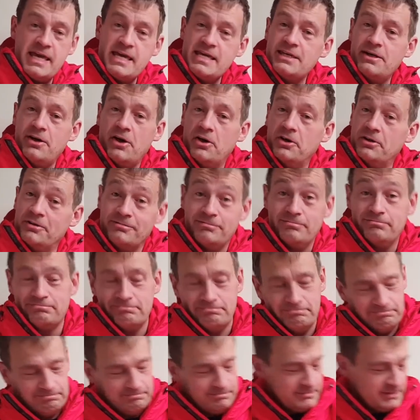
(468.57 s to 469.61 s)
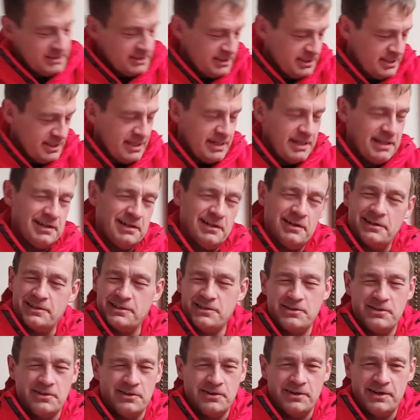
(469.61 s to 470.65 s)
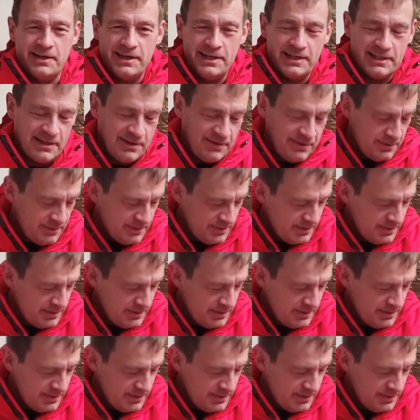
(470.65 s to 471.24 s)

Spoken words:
Eco. I like to do a lot of eco.